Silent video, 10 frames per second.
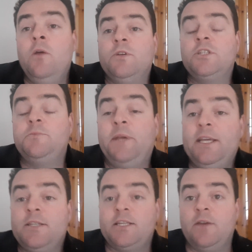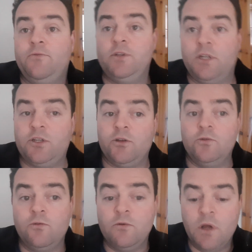Was as big as
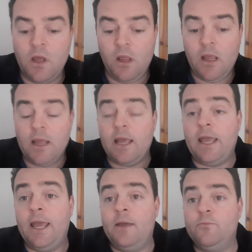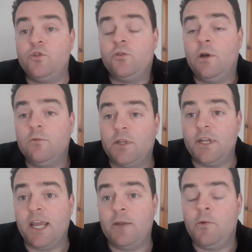7-2 throughout the day,